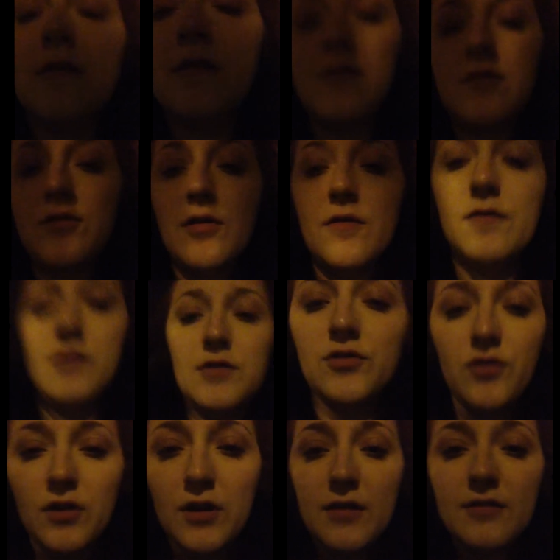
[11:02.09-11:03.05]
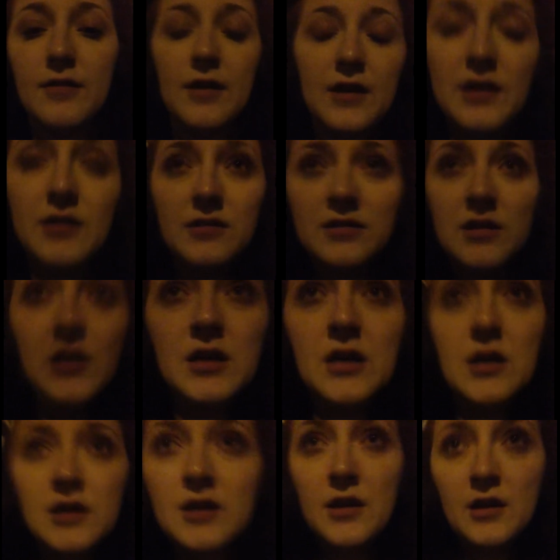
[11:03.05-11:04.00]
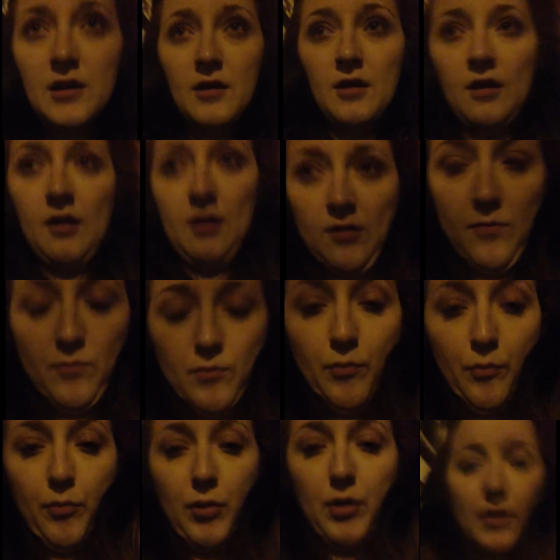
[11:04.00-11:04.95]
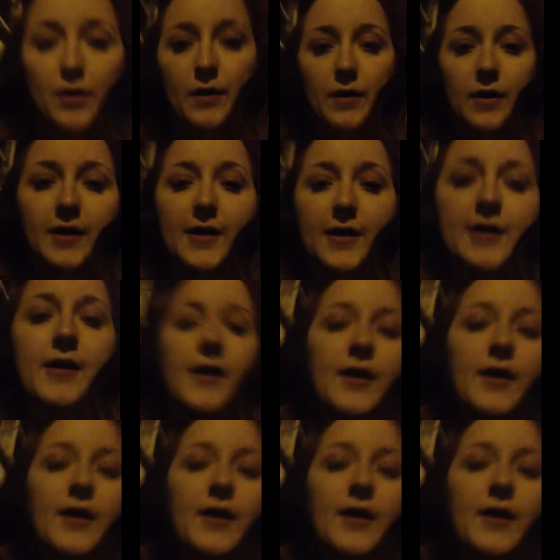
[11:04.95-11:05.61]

and stuff and trace it. But I